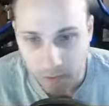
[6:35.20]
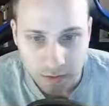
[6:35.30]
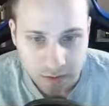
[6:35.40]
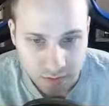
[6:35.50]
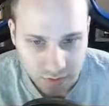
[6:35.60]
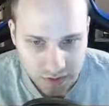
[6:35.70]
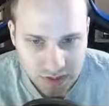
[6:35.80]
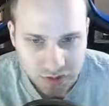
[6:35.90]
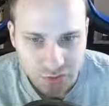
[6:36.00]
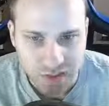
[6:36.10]
So this
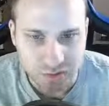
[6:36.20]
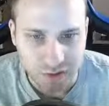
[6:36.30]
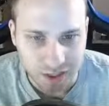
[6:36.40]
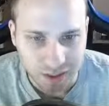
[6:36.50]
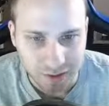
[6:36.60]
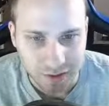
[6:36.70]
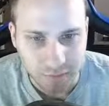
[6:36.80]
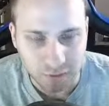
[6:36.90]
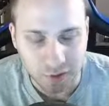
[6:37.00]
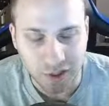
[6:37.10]
situation right here,
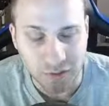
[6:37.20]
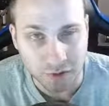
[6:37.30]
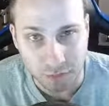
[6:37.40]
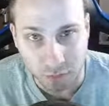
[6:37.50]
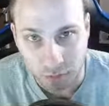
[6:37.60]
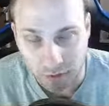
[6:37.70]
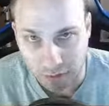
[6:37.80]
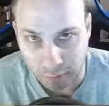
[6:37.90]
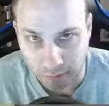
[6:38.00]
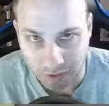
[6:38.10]
even if your heroes are more well
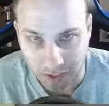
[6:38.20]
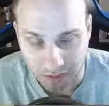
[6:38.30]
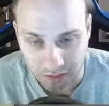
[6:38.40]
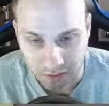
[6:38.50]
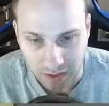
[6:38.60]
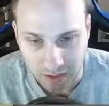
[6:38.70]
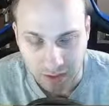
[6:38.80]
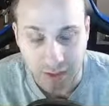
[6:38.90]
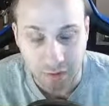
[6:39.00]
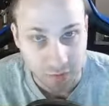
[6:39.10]
equipped to
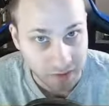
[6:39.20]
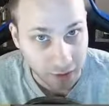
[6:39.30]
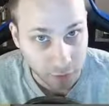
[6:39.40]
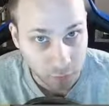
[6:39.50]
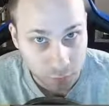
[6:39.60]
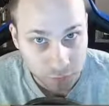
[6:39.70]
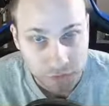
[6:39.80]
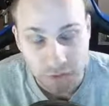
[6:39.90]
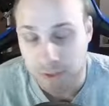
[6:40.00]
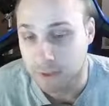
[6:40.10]
handle dire
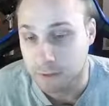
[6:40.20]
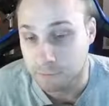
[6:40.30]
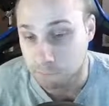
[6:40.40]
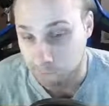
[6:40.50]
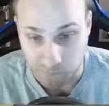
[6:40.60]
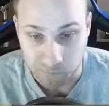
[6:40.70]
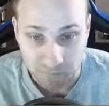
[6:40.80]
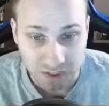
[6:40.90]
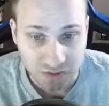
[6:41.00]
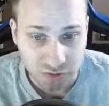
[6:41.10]
wolves,
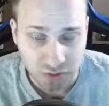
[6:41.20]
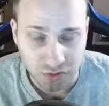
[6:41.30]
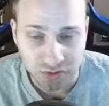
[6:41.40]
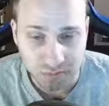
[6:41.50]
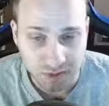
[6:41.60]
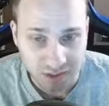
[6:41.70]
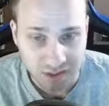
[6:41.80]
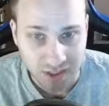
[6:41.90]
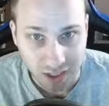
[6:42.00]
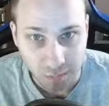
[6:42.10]
this could do some
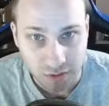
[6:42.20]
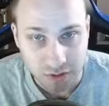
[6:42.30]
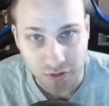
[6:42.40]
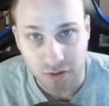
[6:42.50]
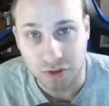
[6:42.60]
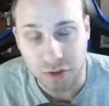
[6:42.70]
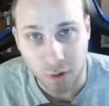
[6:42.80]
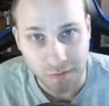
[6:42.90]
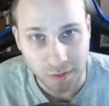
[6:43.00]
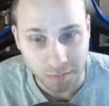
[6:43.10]
decent damage. It could show
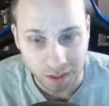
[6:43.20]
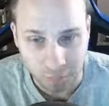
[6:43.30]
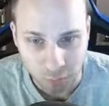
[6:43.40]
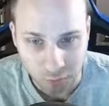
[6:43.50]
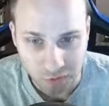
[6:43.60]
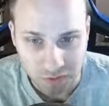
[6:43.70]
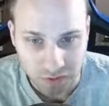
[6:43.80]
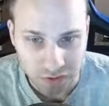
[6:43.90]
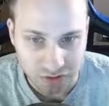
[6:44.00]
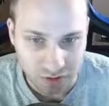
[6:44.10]
off the might of wolves. It
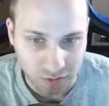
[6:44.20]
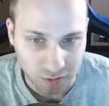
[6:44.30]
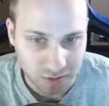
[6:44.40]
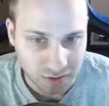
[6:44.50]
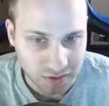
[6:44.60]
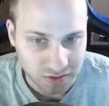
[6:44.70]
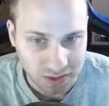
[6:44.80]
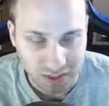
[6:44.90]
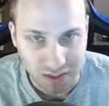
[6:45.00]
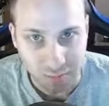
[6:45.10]
could show them their
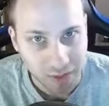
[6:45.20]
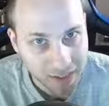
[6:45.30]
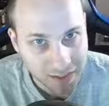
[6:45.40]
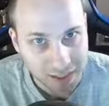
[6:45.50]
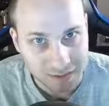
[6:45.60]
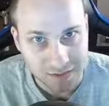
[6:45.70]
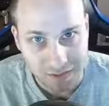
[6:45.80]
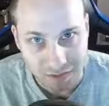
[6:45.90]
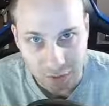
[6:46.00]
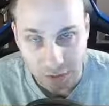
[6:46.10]
sneaky and pack
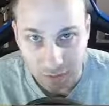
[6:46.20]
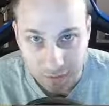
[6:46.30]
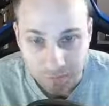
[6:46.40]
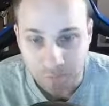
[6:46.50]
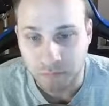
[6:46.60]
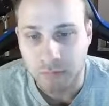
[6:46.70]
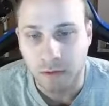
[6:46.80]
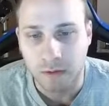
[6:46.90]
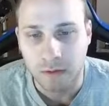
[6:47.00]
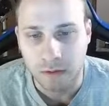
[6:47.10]
tactics, you know what I mean?
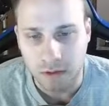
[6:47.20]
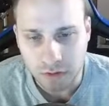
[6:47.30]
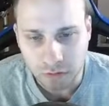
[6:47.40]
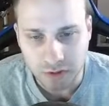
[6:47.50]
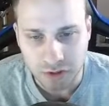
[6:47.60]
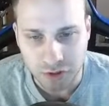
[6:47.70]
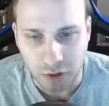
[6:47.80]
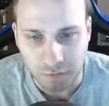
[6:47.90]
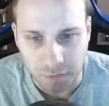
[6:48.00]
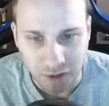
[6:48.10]
It could really show
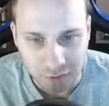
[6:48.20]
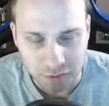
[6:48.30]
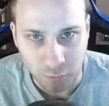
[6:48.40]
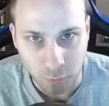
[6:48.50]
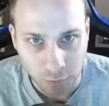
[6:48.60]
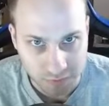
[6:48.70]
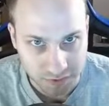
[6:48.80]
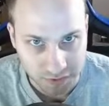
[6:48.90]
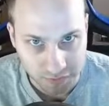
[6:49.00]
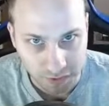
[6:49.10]
off the prowess of wolves in
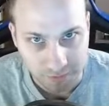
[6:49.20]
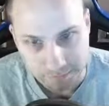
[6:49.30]
this fight.